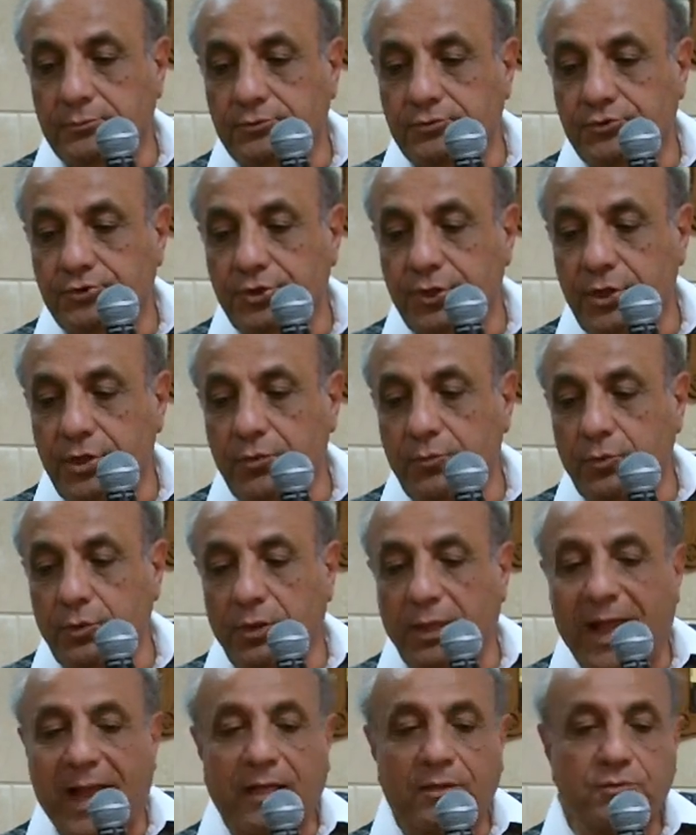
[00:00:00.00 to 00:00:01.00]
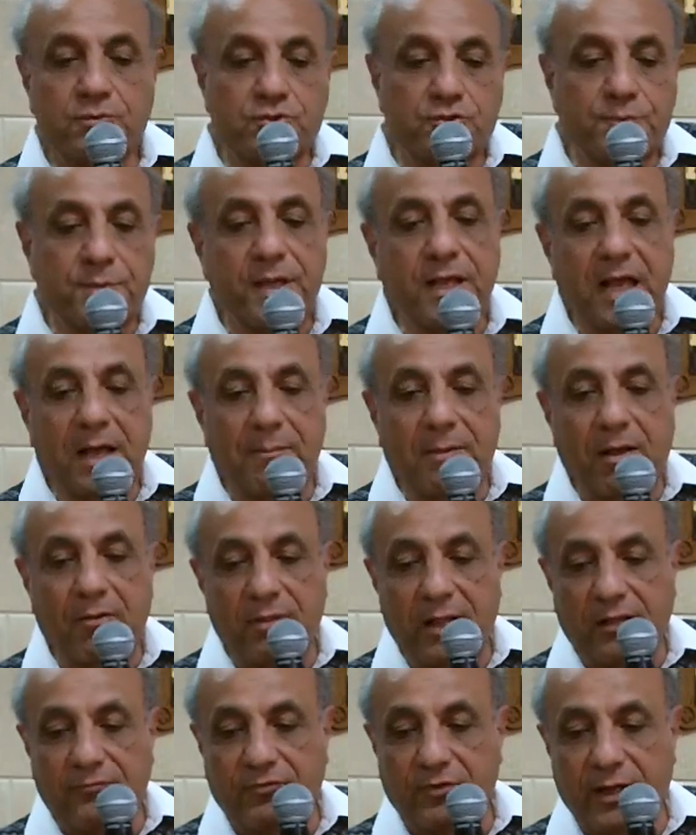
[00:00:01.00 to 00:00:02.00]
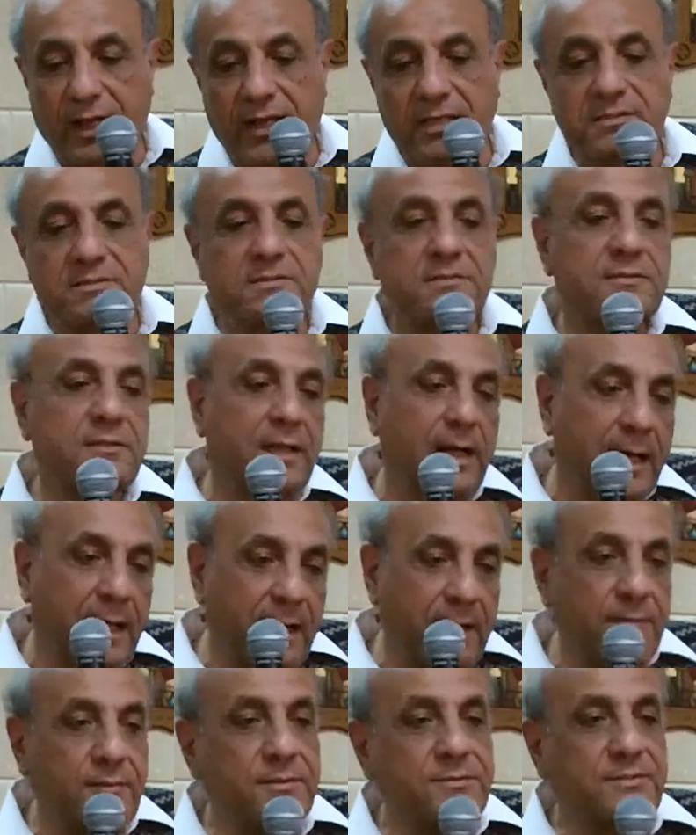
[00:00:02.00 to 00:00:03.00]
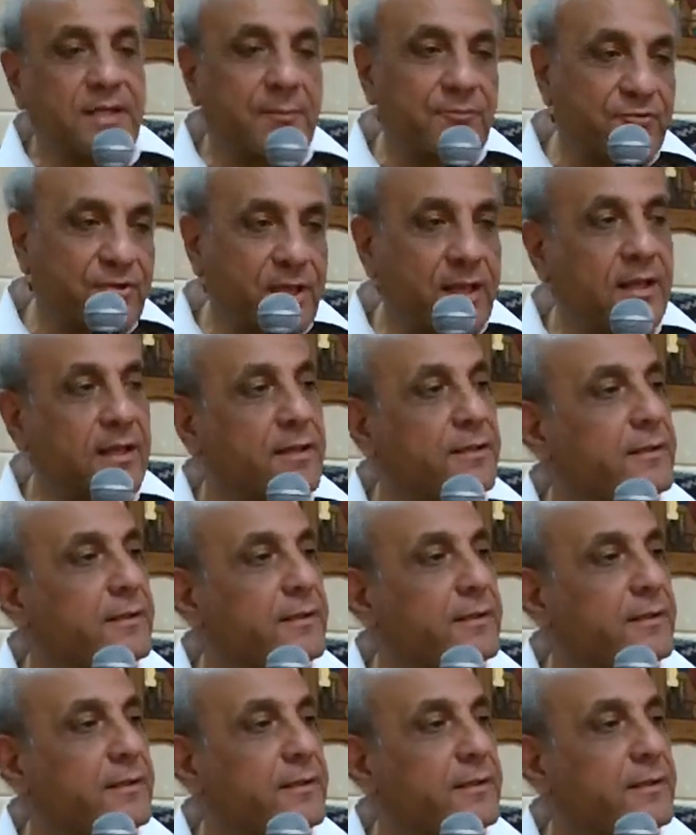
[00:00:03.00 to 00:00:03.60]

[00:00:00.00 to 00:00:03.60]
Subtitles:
she would like to speak about that for us, something